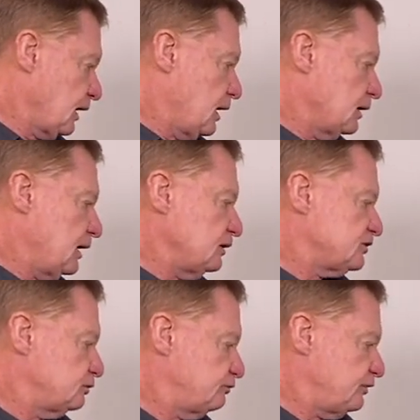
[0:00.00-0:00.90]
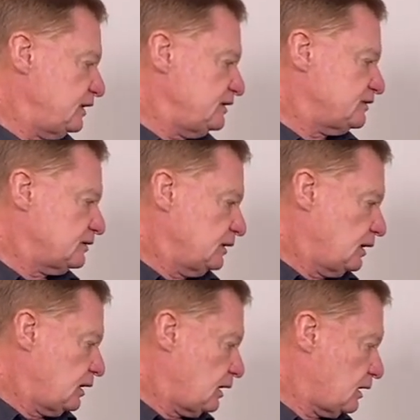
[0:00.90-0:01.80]
Council fees,
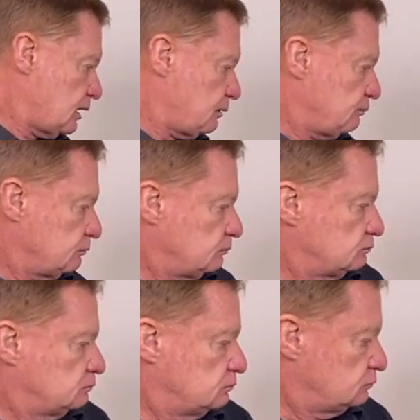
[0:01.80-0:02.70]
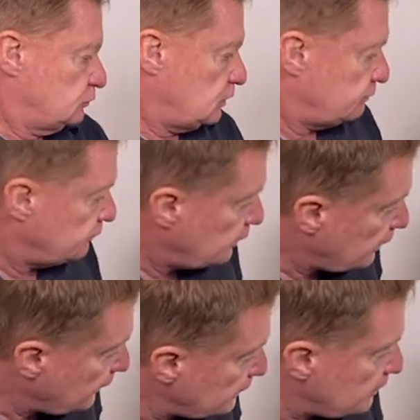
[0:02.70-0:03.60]
they
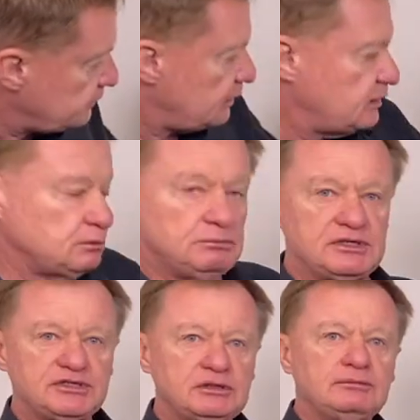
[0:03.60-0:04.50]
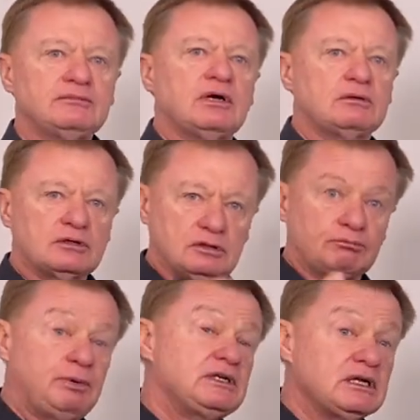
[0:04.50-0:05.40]
don't miss you,
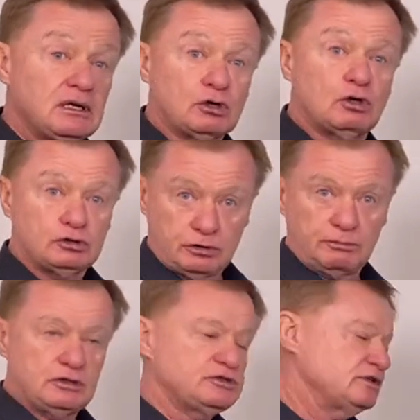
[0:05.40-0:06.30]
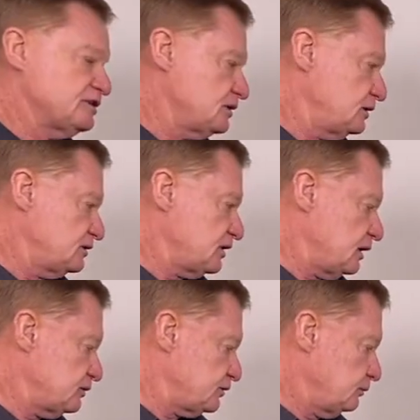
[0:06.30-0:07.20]
particularly on contributions in this
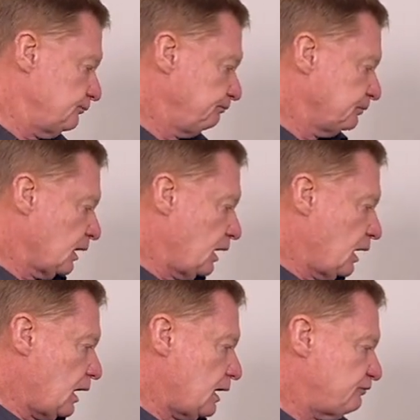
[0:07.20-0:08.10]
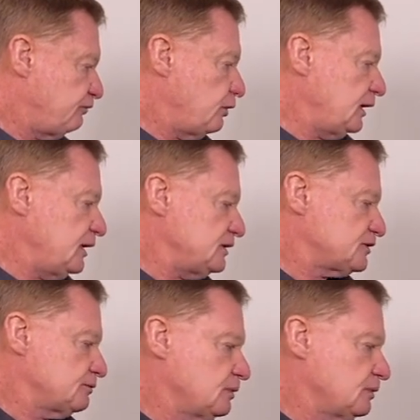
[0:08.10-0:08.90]
council. Finance,